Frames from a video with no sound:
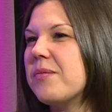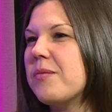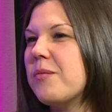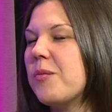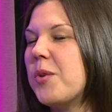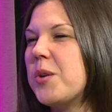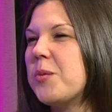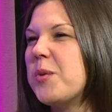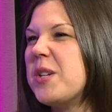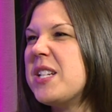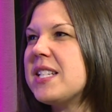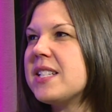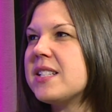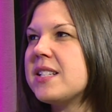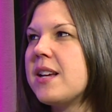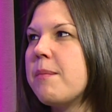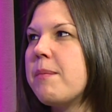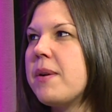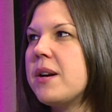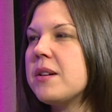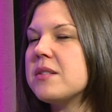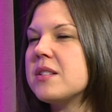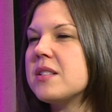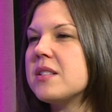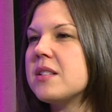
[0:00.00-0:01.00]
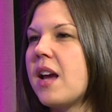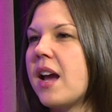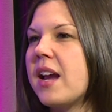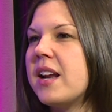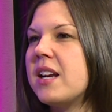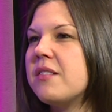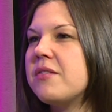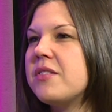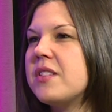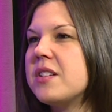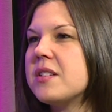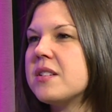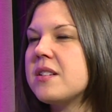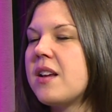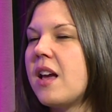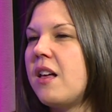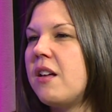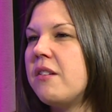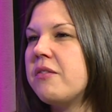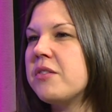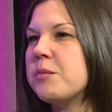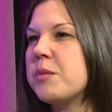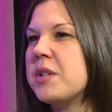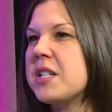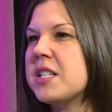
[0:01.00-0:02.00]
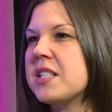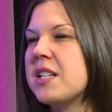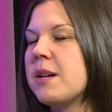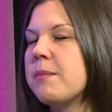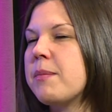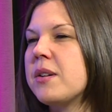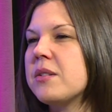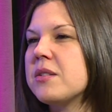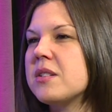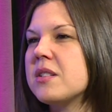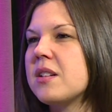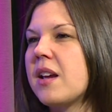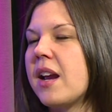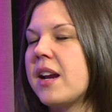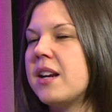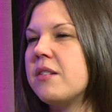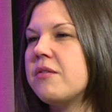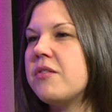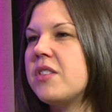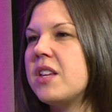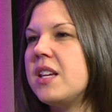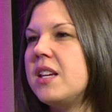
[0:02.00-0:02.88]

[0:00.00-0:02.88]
When we step outside of the self and we step outside of